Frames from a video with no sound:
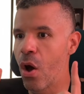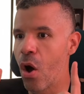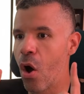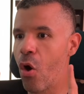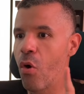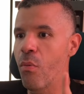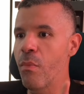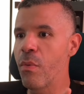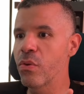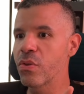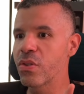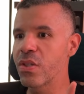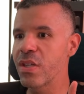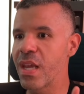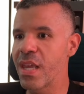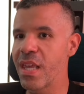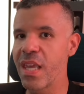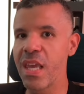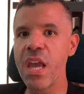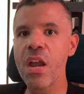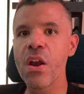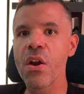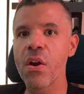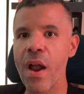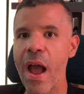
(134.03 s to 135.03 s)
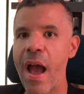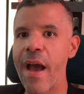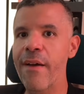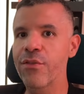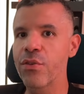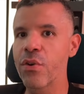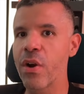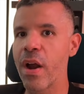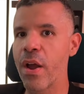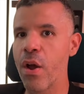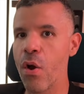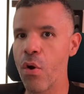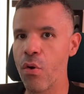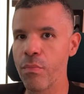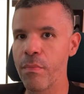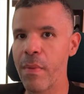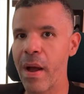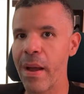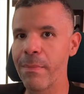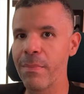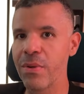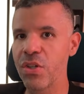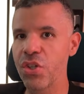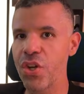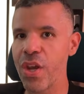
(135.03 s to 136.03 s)
almost a year after I owned
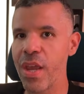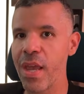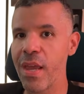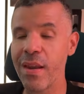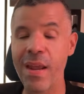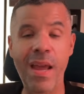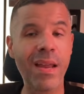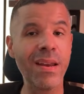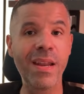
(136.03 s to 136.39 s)
my machine,